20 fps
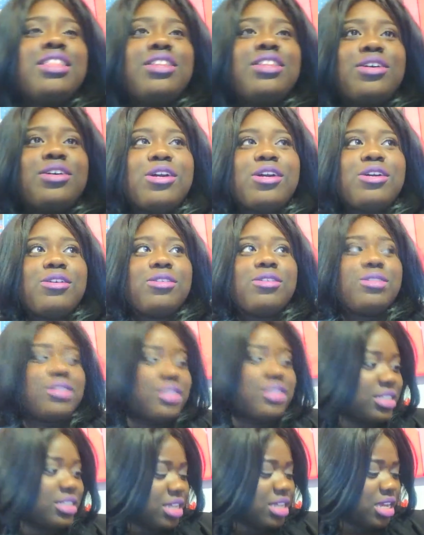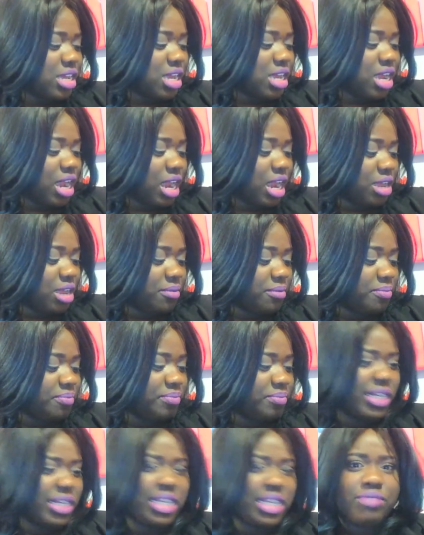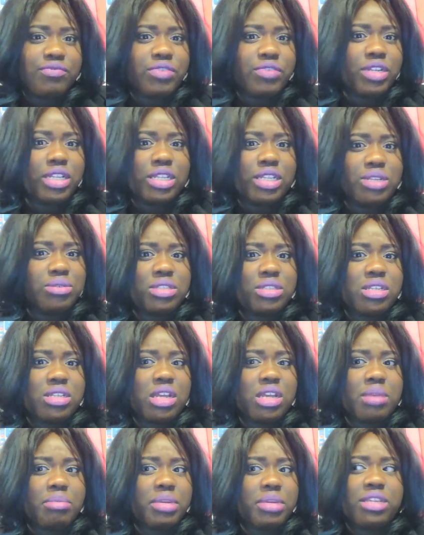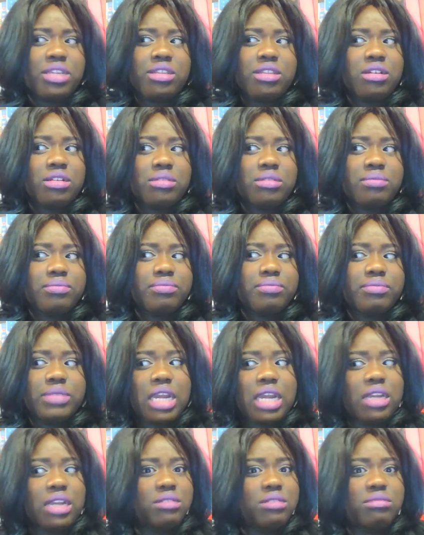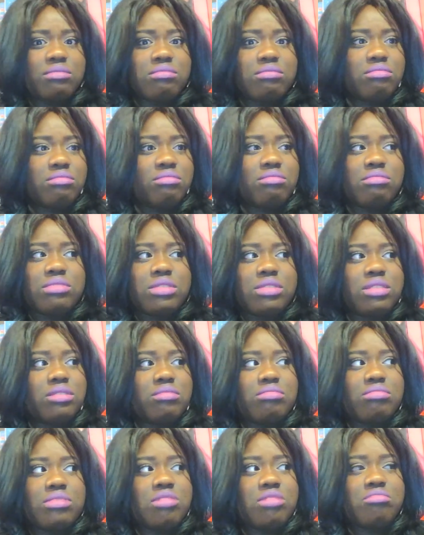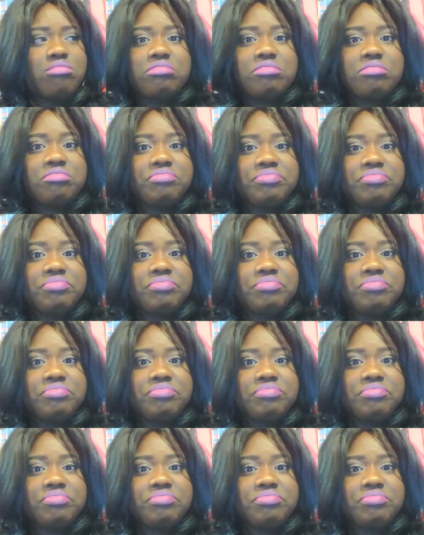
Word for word: the curls, um, they didn't really loosen up either. I don't know.